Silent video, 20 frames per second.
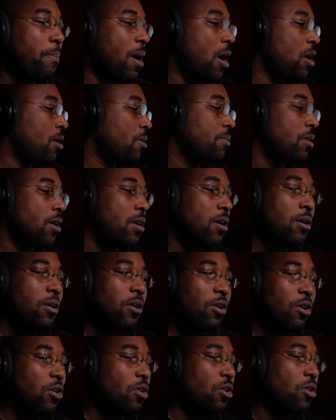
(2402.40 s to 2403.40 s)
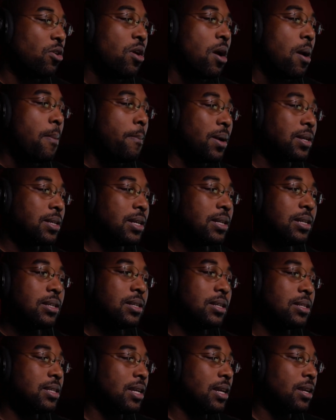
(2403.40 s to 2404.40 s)
boom. Oh,
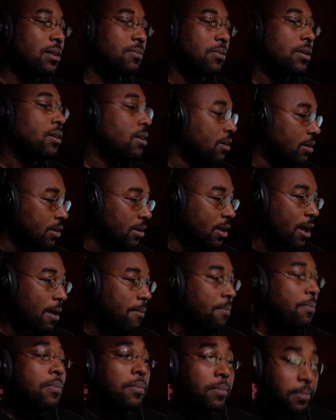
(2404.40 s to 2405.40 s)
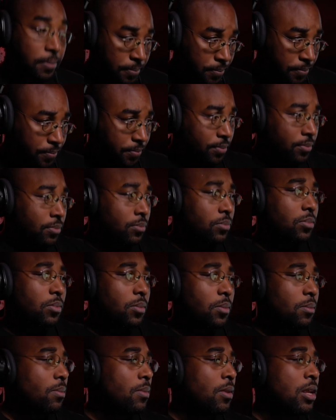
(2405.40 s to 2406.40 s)
yeah.
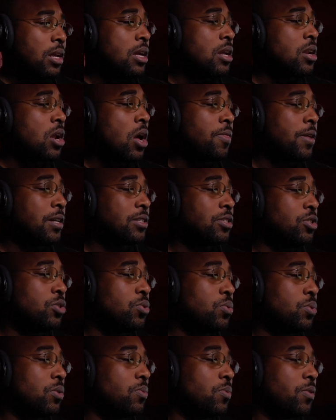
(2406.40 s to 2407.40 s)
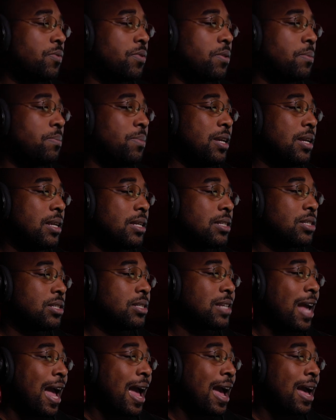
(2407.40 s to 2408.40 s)
And all that's doing with the beat is
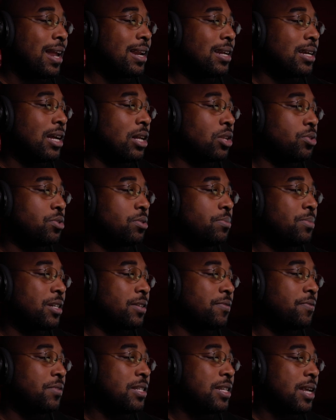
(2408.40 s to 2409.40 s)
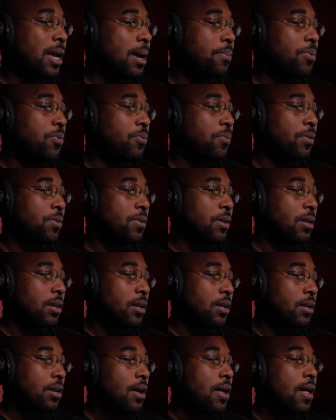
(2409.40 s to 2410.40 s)
just adding a little bit of depth within
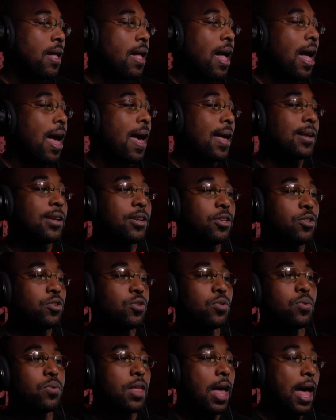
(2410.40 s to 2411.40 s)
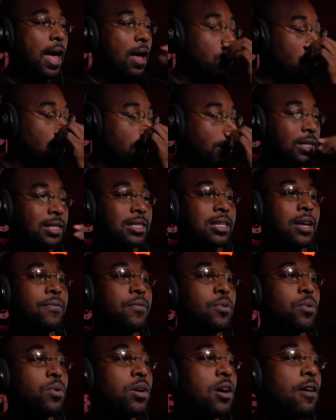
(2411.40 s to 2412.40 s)
it. I can do that, or at least I
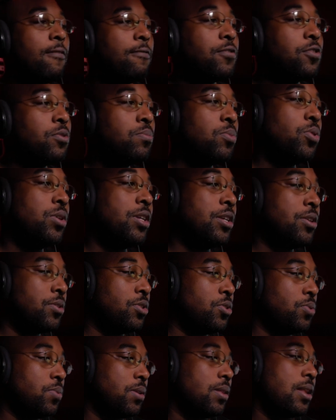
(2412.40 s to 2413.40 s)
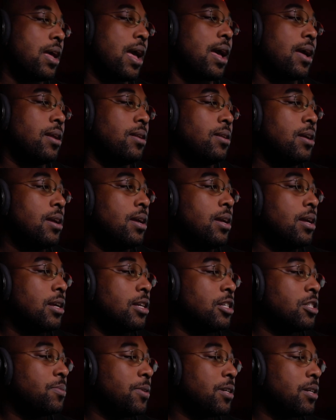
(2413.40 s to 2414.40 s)
feel comfortable here doing that,
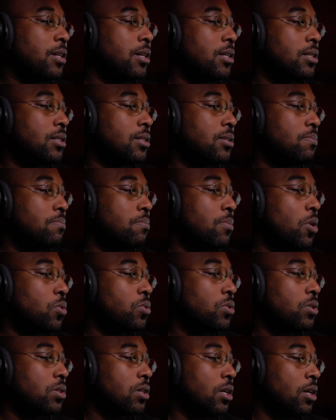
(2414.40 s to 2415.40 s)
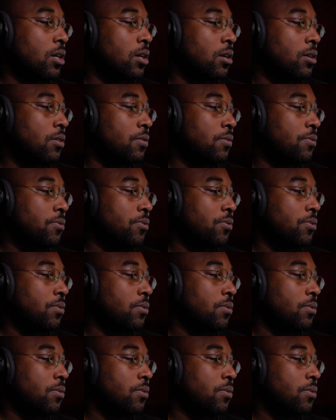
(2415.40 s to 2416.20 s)
is because most of,